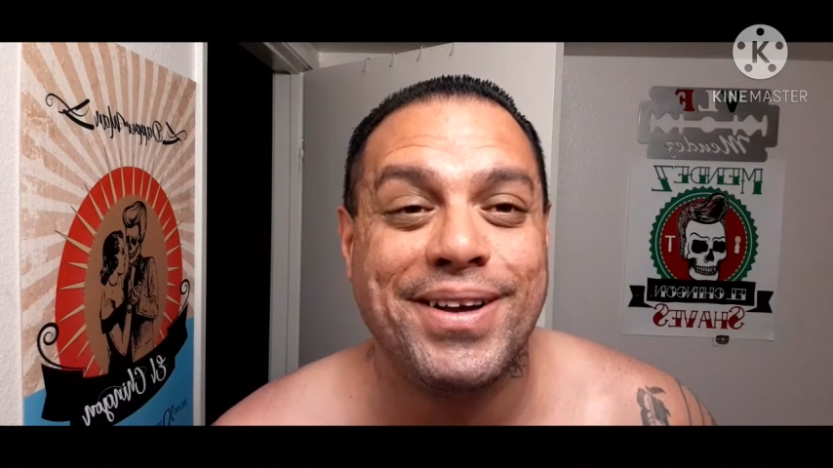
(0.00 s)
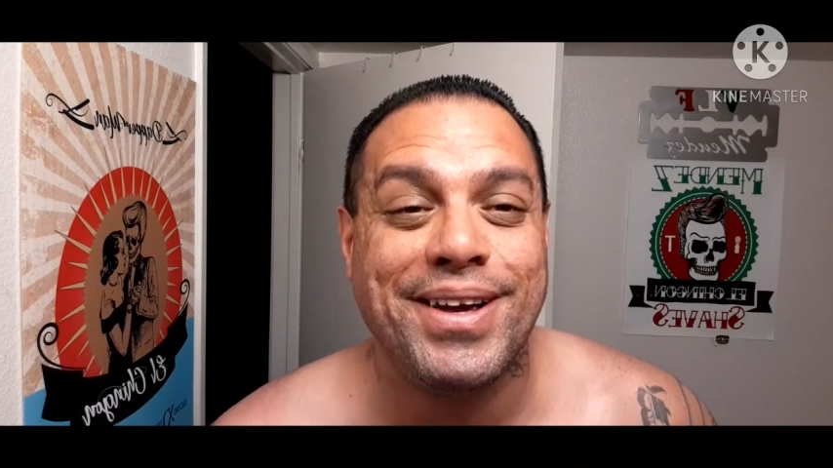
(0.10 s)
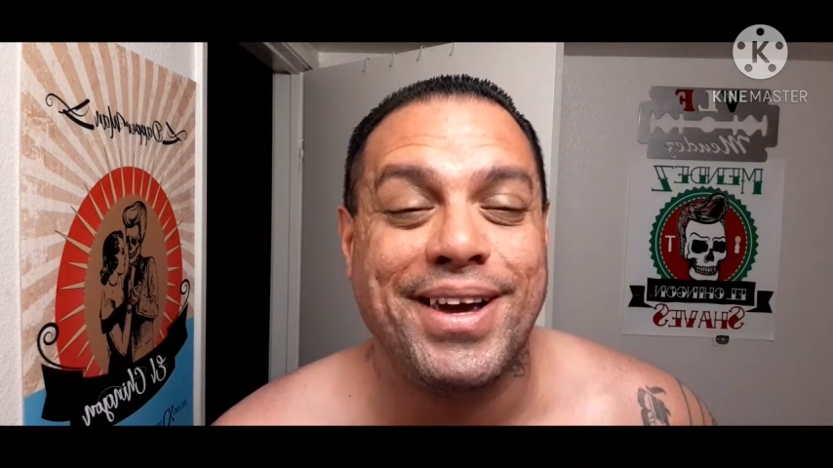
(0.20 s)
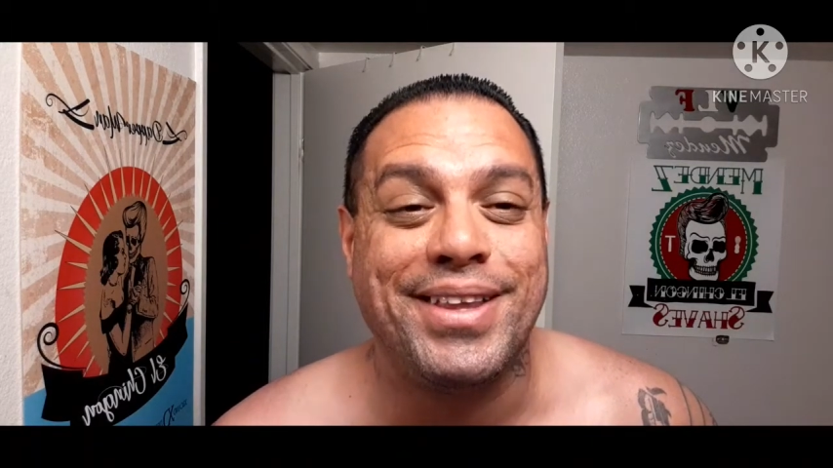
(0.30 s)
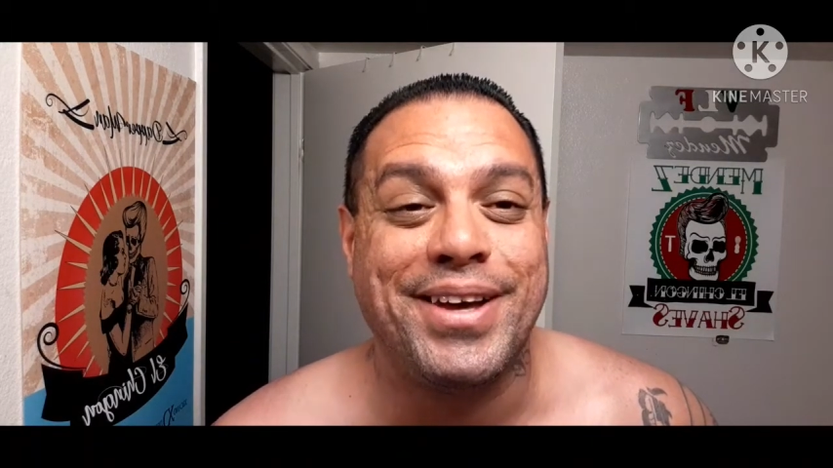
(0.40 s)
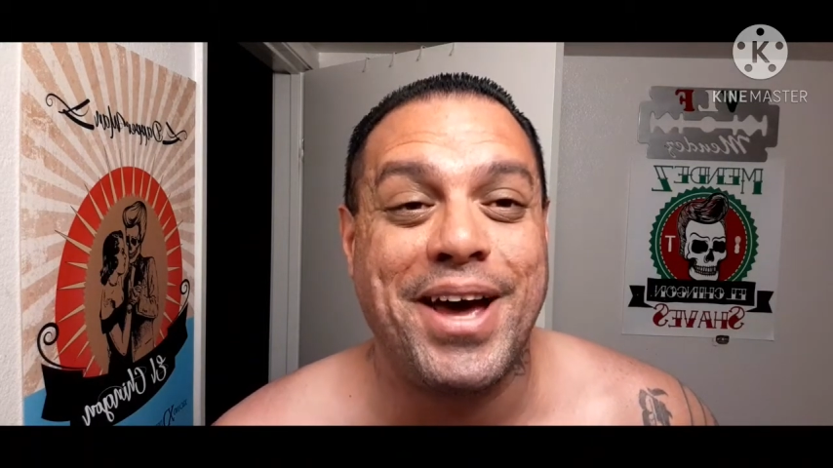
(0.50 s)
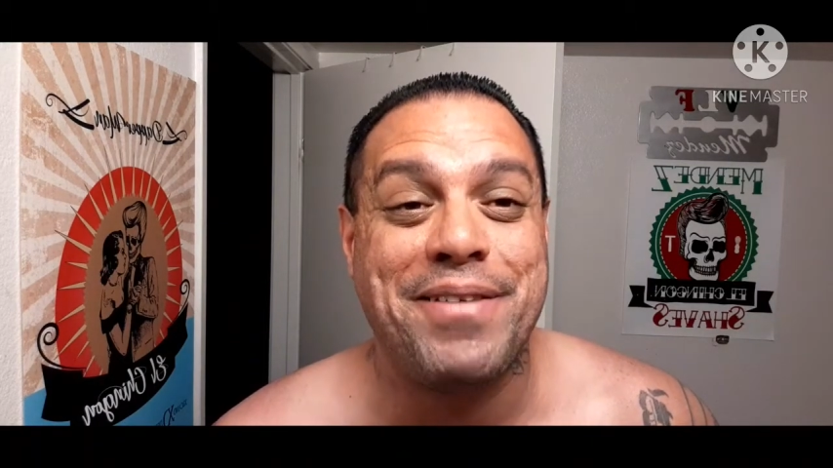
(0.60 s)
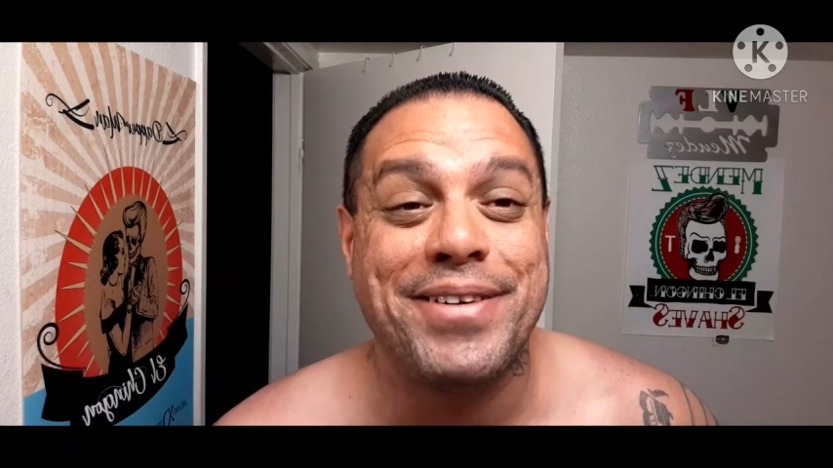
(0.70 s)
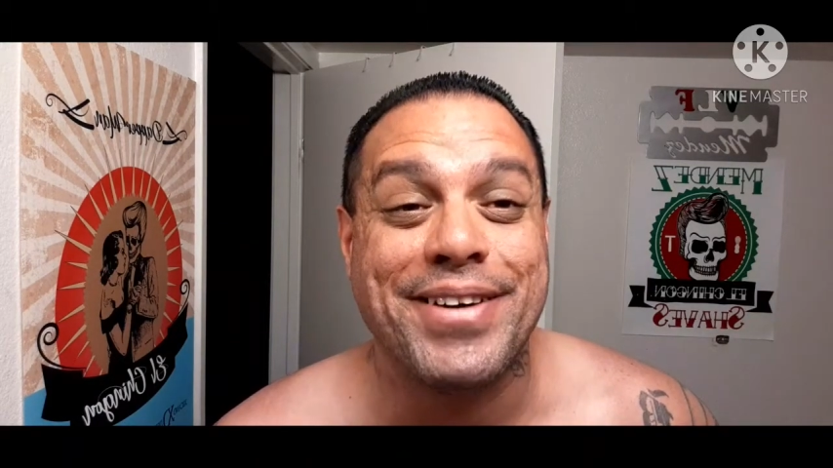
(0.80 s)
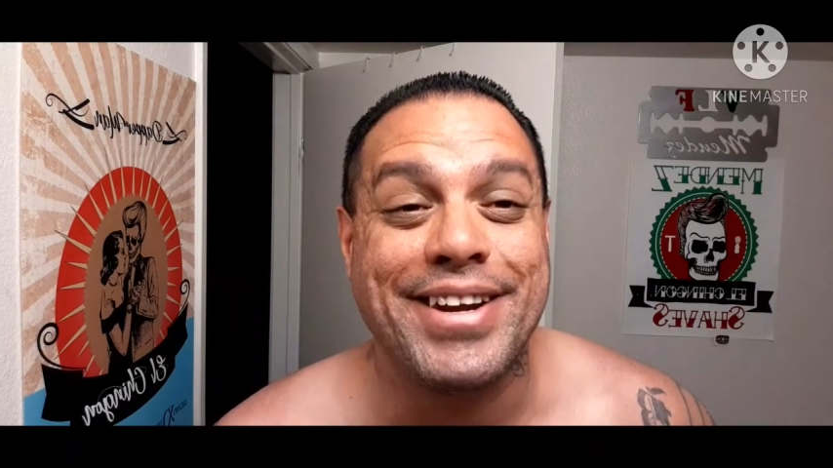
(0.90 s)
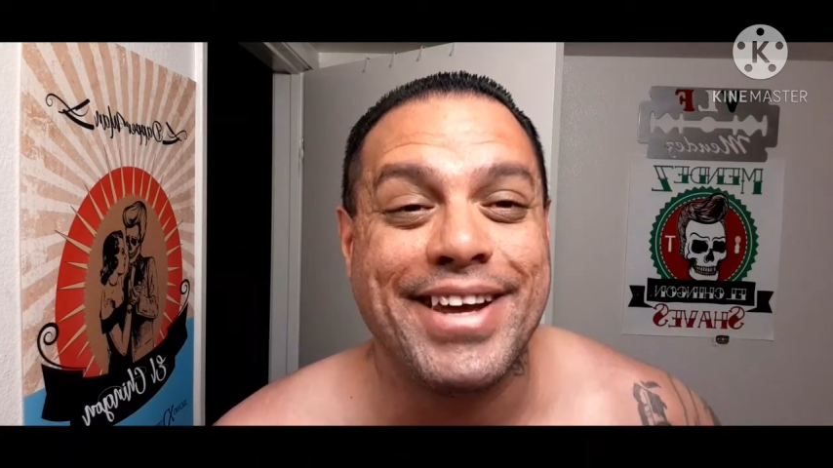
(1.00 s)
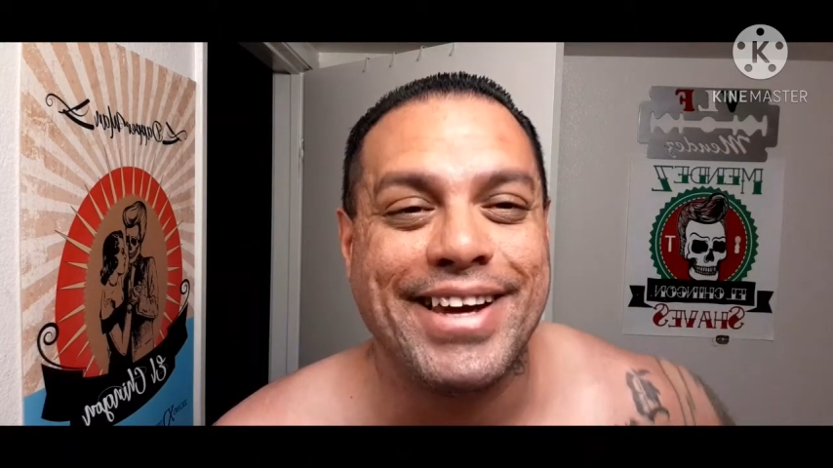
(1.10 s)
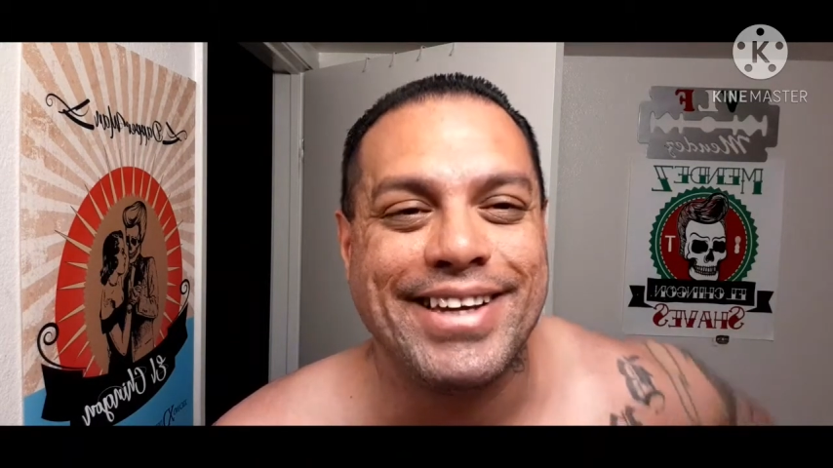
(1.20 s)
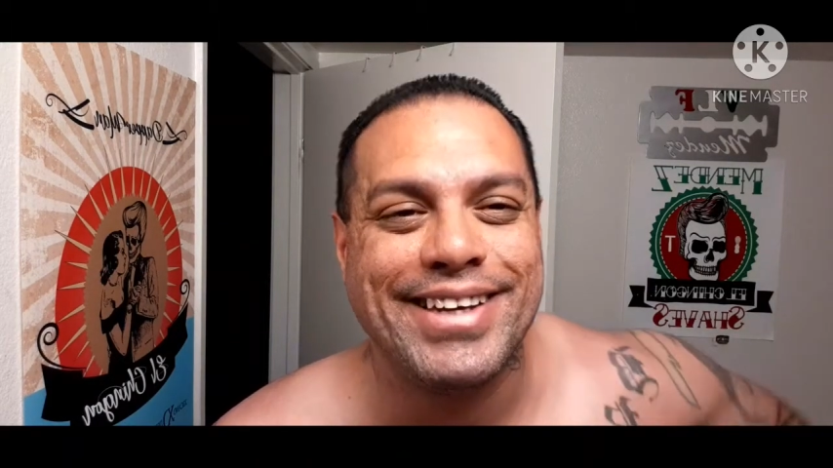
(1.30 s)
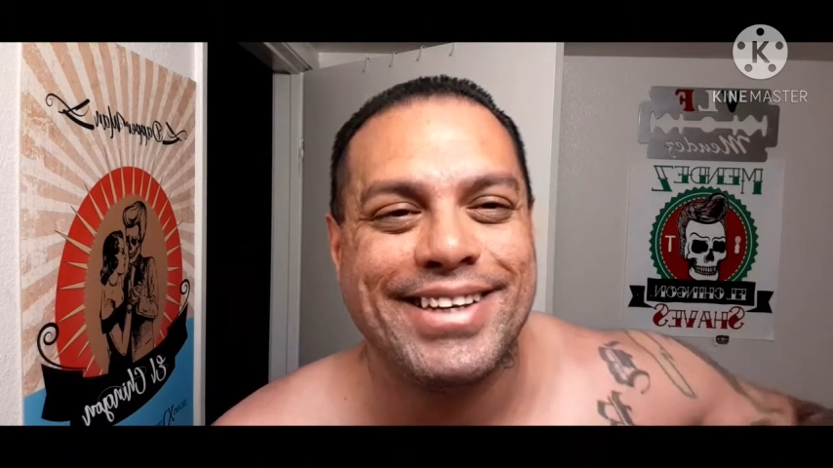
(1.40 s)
and have a great night.